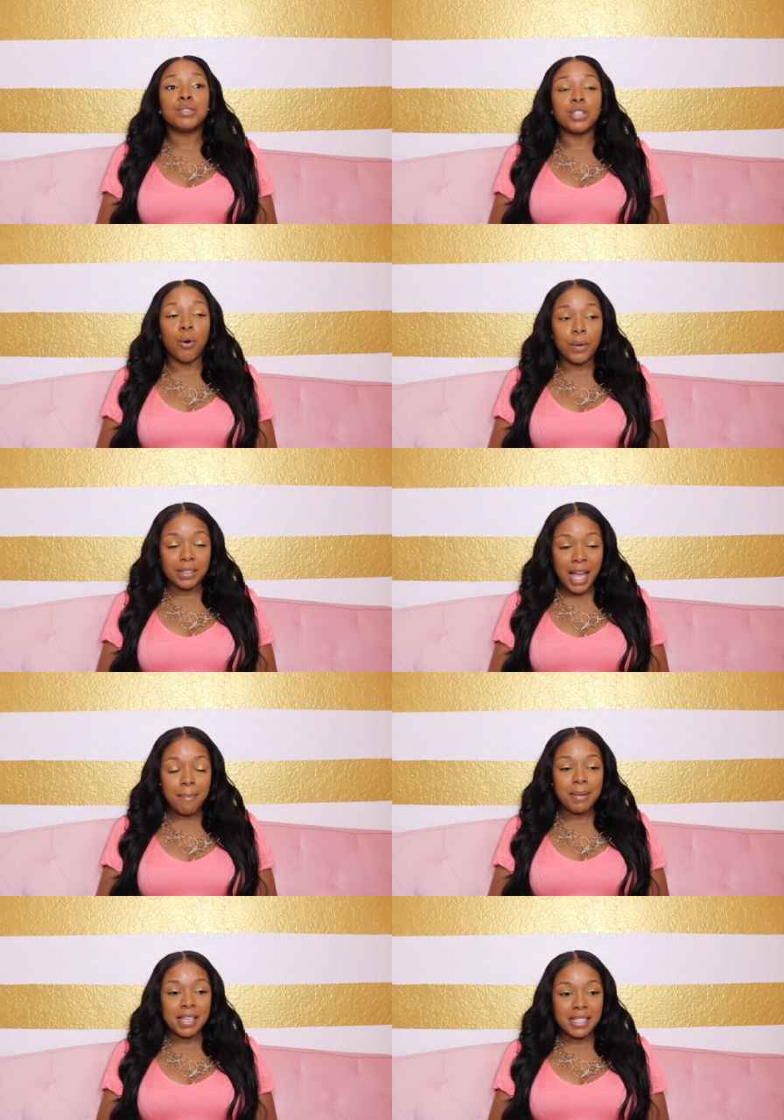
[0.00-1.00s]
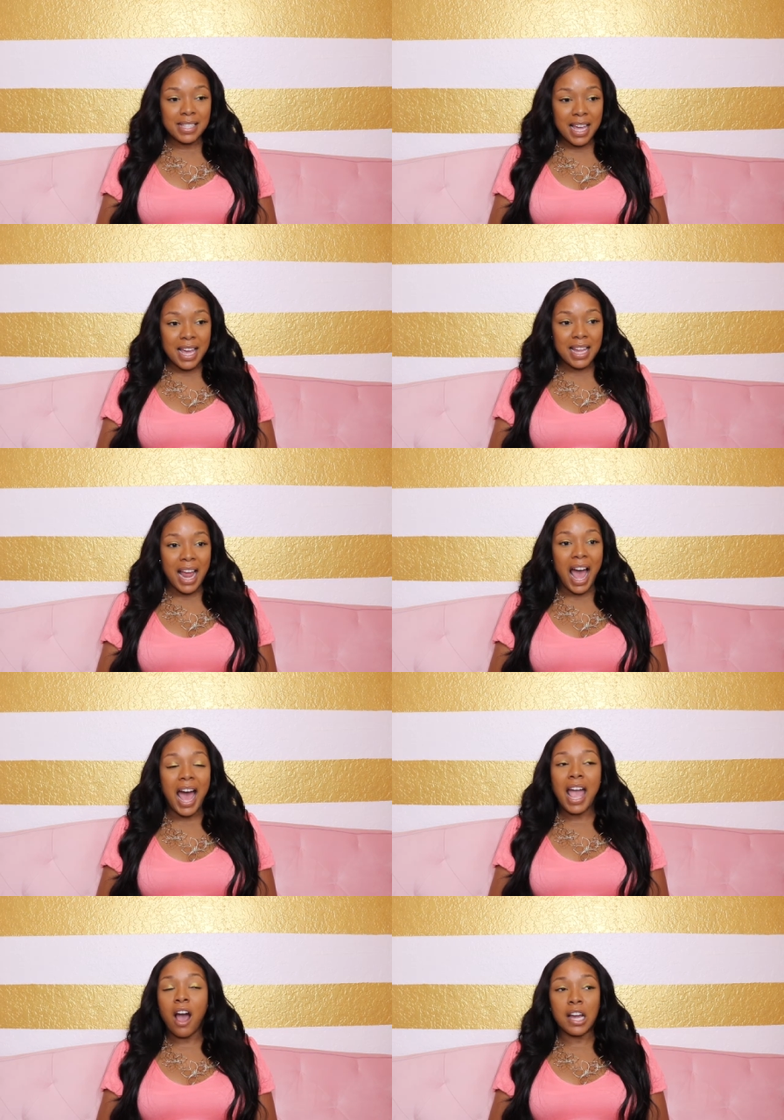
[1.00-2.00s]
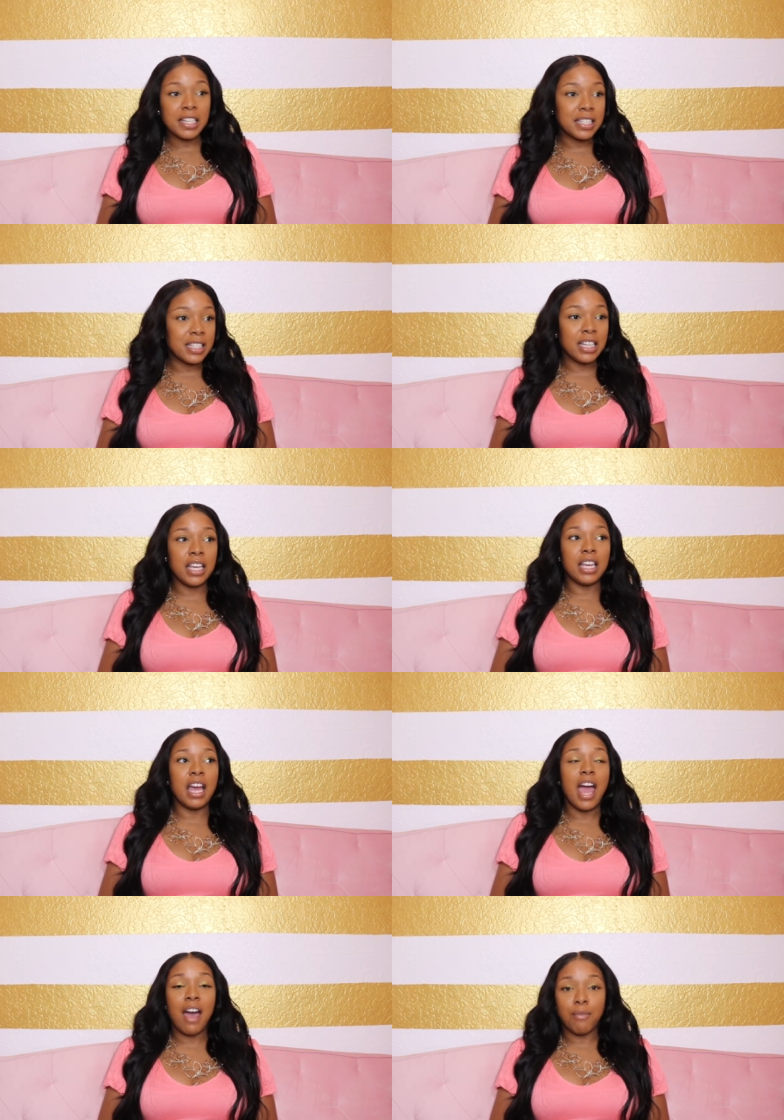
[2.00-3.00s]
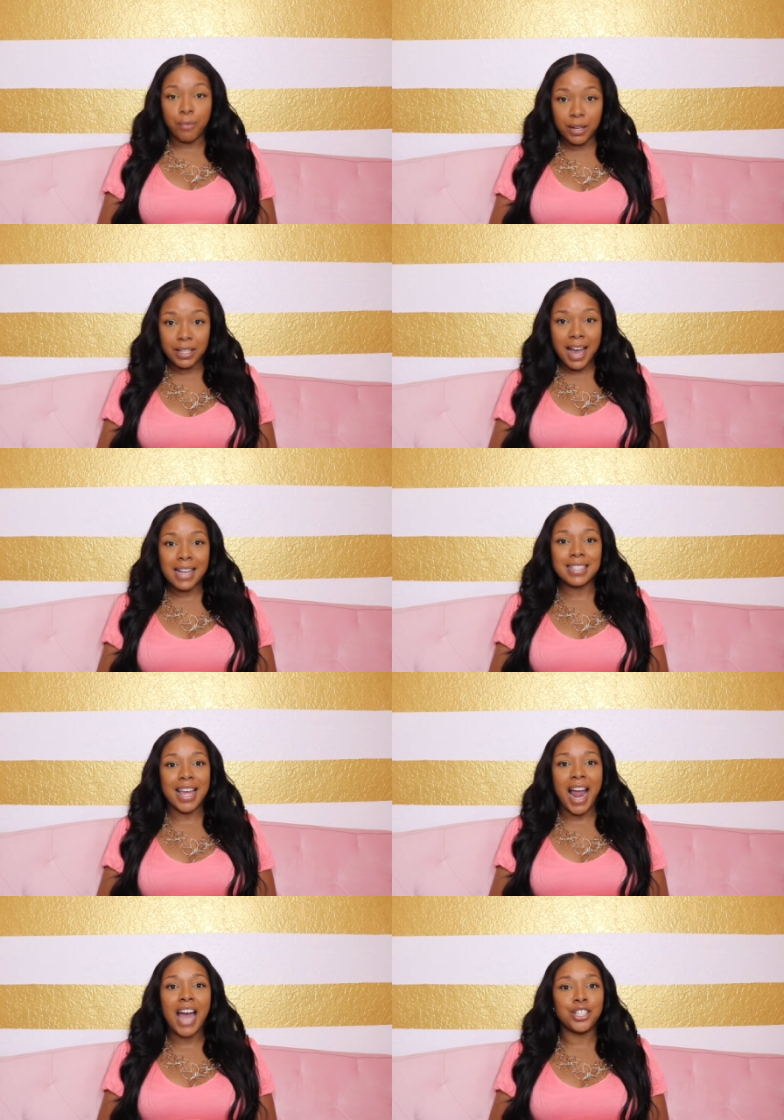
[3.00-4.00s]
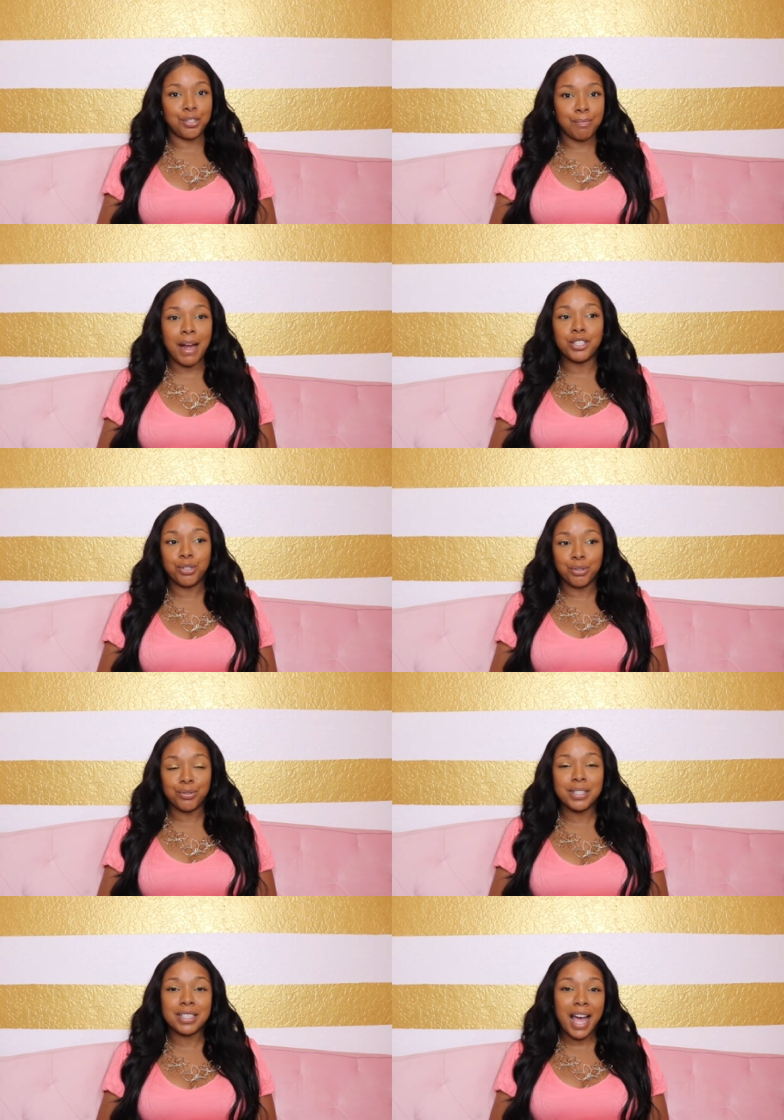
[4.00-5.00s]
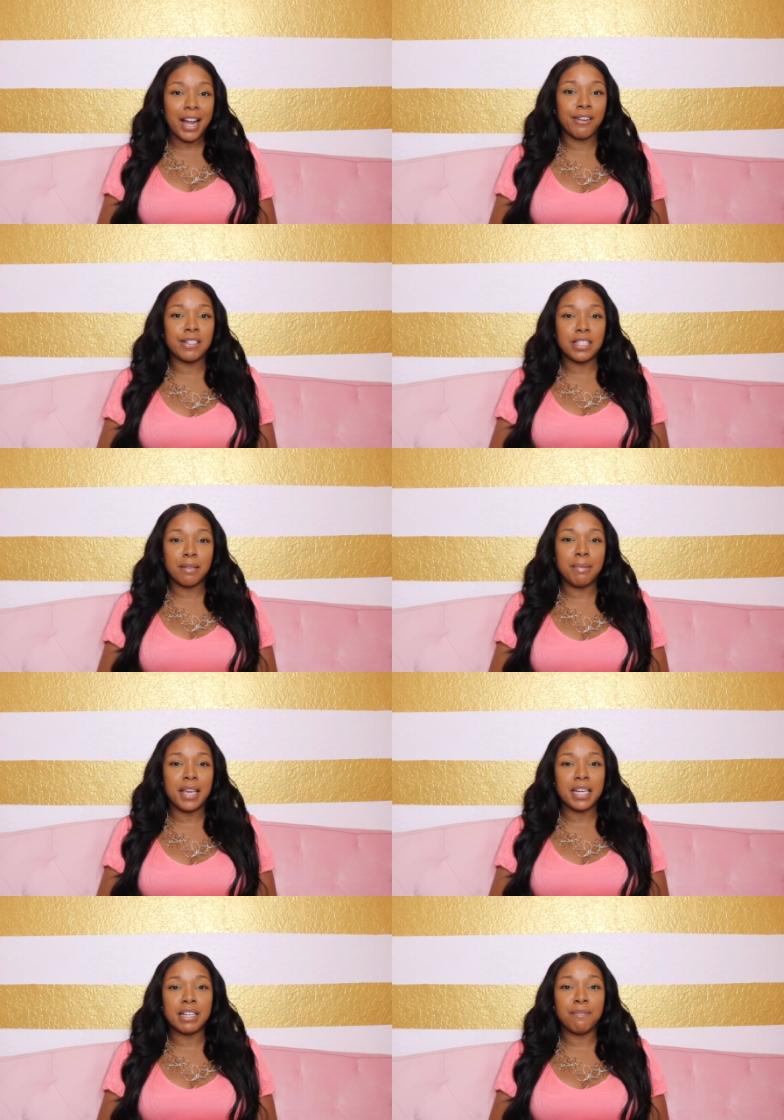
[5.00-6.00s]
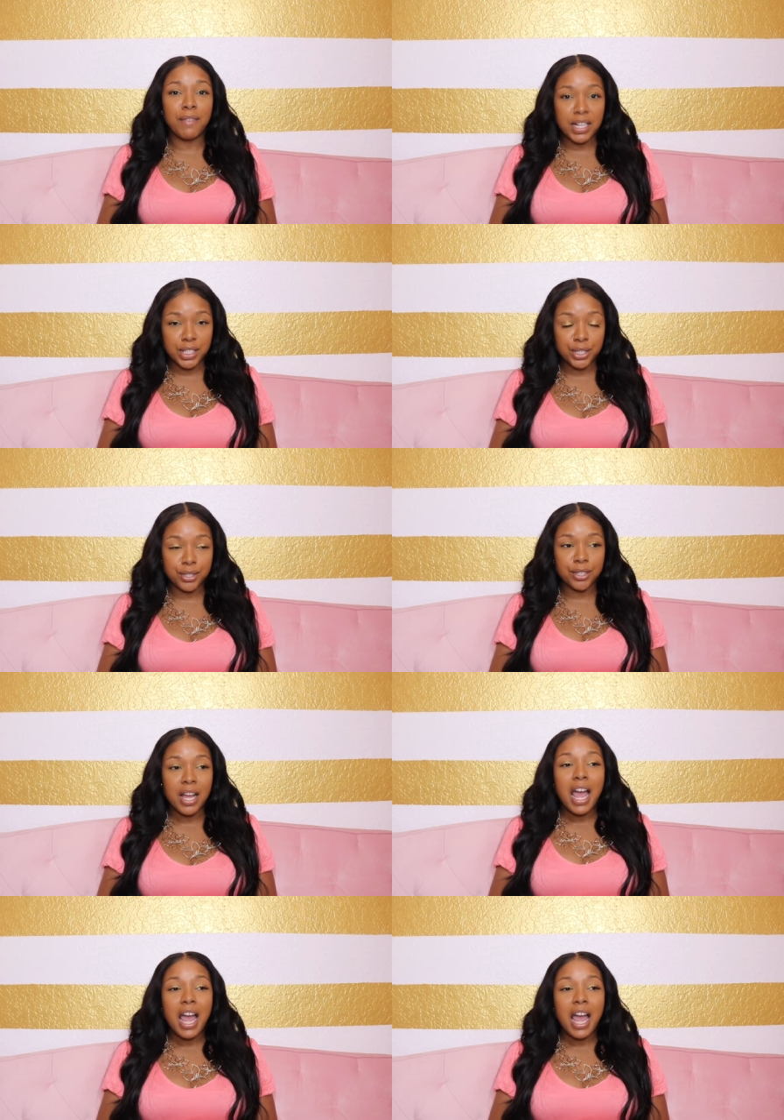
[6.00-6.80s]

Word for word: So with that being said, I honestly have realized that I, my true desire is to be an investor.